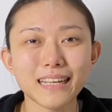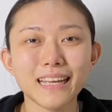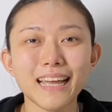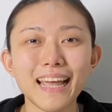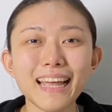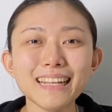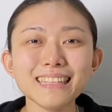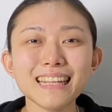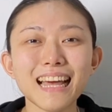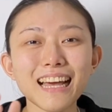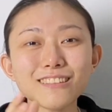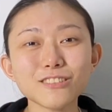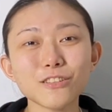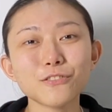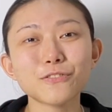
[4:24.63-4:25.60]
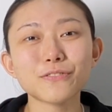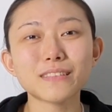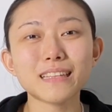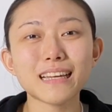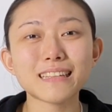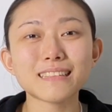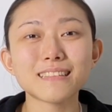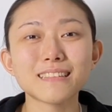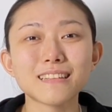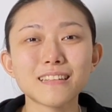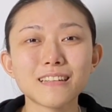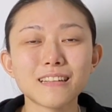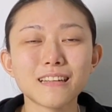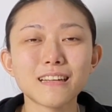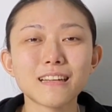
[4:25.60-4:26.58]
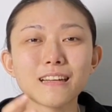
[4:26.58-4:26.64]
And out of that
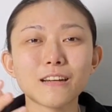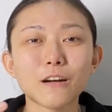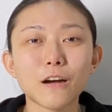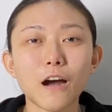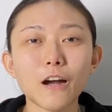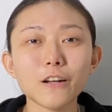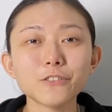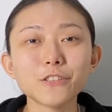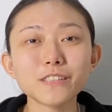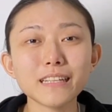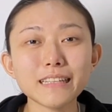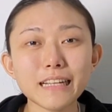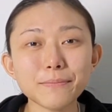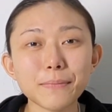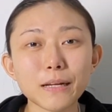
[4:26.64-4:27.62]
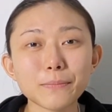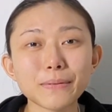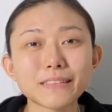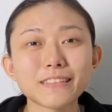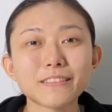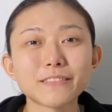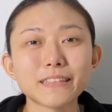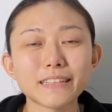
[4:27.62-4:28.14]
108 megapixel rear